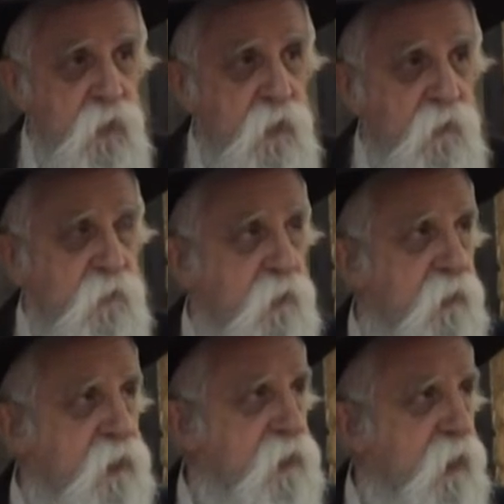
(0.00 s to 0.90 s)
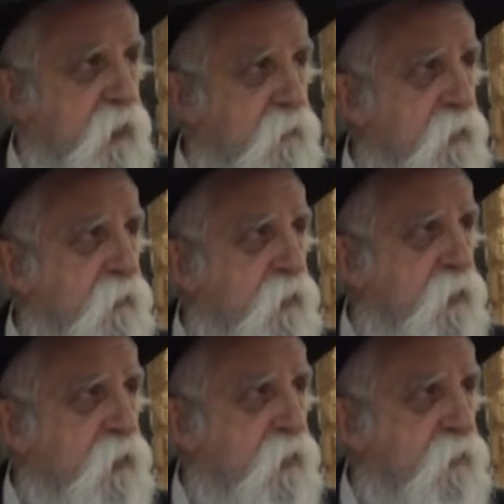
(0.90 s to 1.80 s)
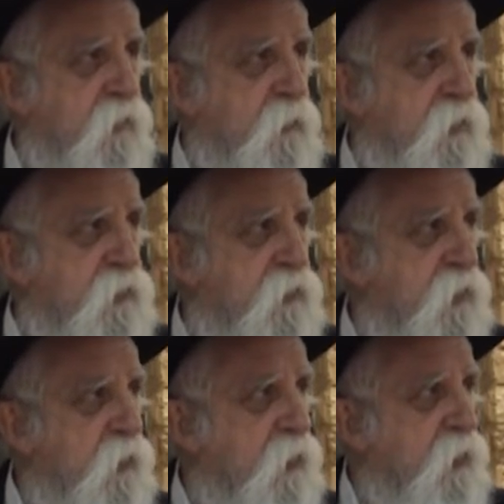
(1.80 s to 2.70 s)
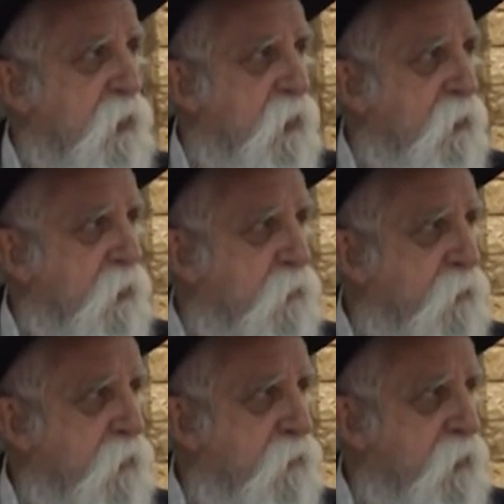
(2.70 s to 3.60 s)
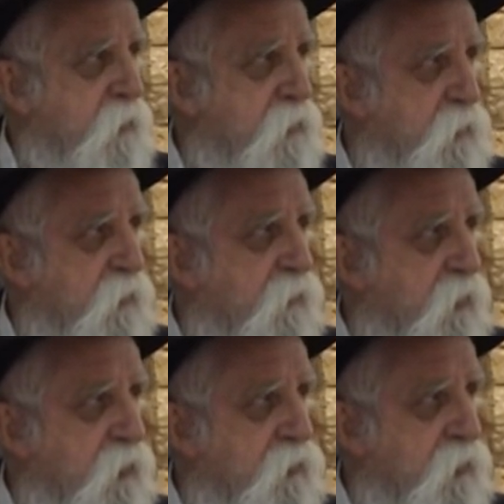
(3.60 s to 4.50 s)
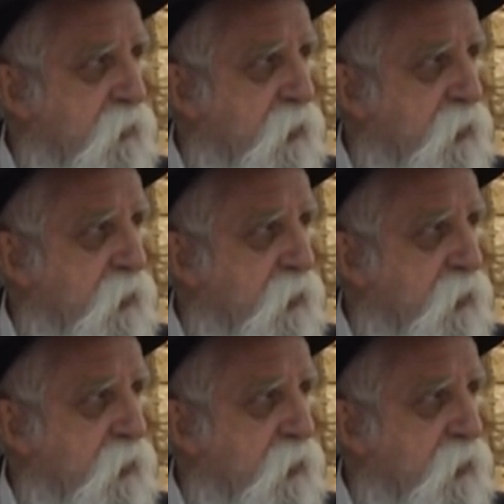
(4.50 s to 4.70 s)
of the Rashal. Have you ever heard of the famous Mufarish from